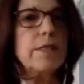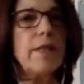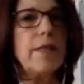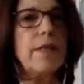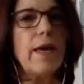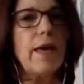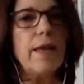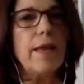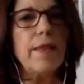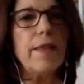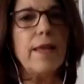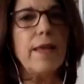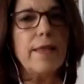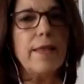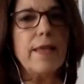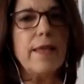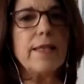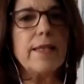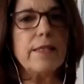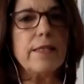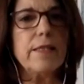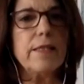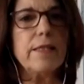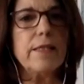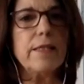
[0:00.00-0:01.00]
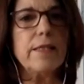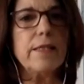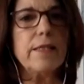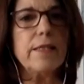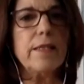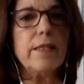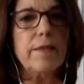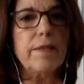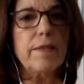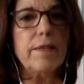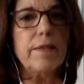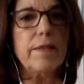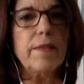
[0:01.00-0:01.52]
that if, that's
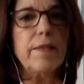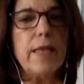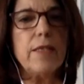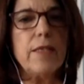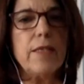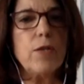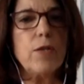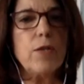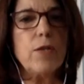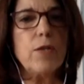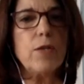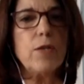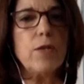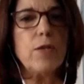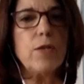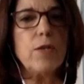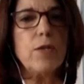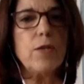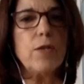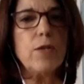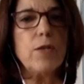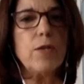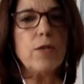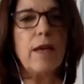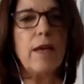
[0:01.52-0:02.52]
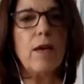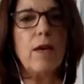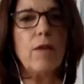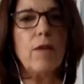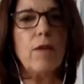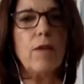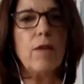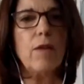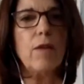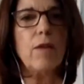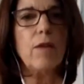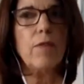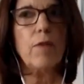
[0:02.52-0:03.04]
the interesting of
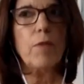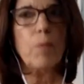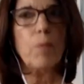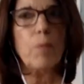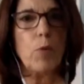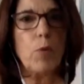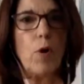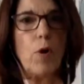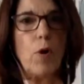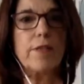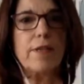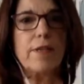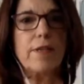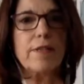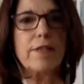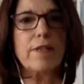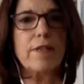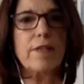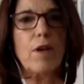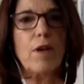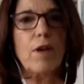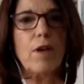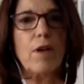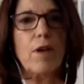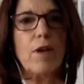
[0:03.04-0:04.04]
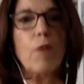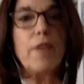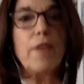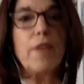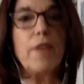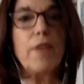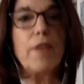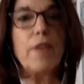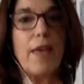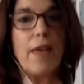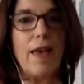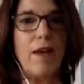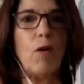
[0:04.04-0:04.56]
of the process of
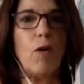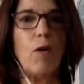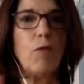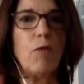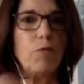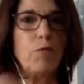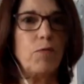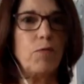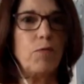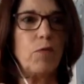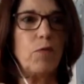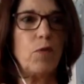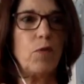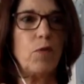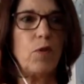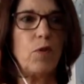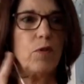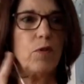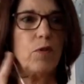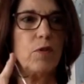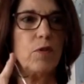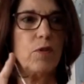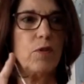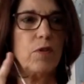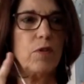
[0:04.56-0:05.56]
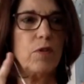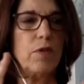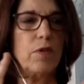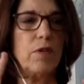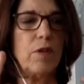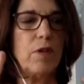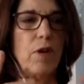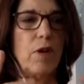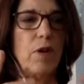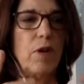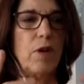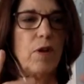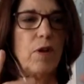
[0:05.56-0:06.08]
the of
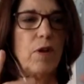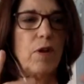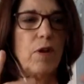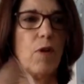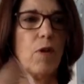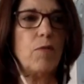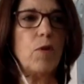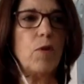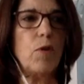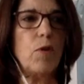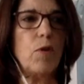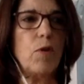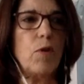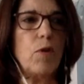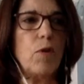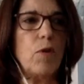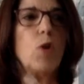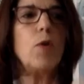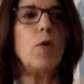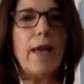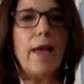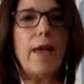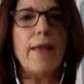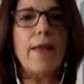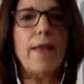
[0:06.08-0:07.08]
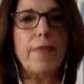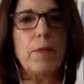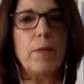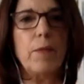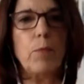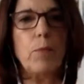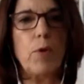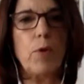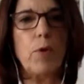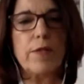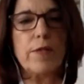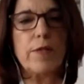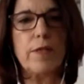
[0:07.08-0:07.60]
of looking
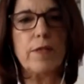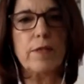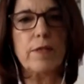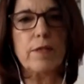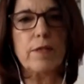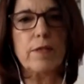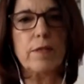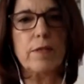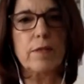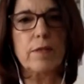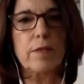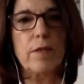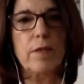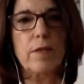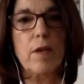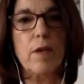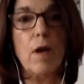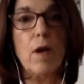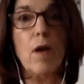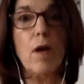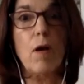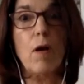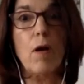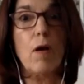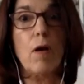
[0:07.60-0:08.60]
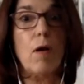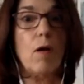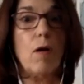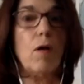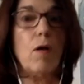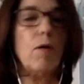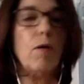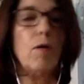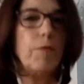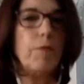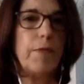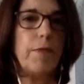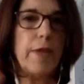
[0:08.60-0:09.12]
at the process mm-hmm.
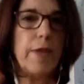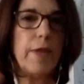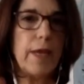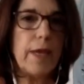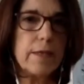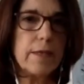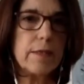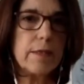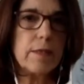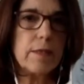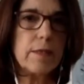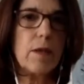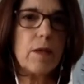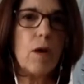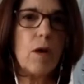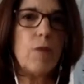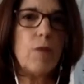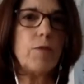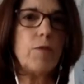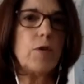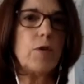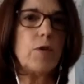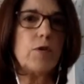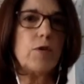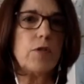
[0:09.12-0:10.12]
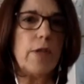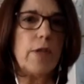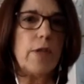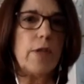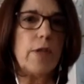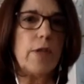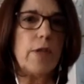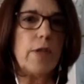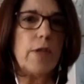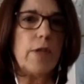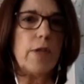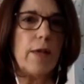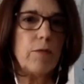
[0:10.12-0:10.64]
of things, of
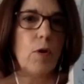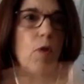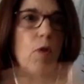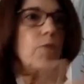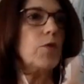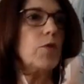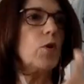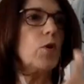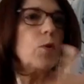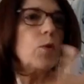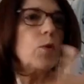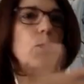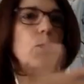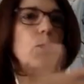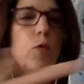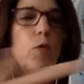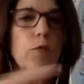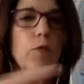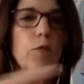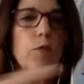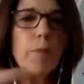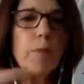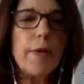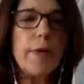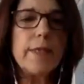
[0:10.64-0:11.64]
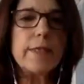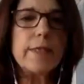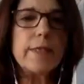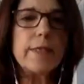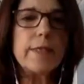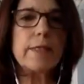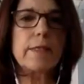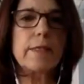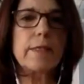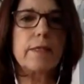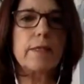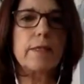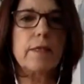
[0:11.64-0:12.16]
yourself, of your
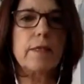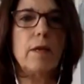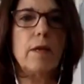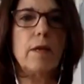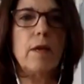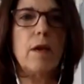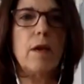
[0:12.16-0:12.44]
movements,